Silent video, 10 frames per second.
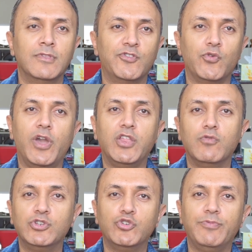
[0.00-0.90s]
so
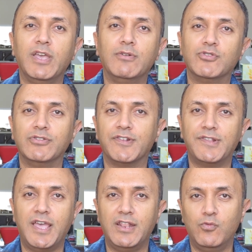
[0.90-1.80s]
anyone should be able to
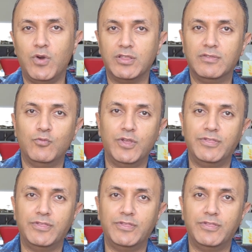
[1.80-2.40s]
understand what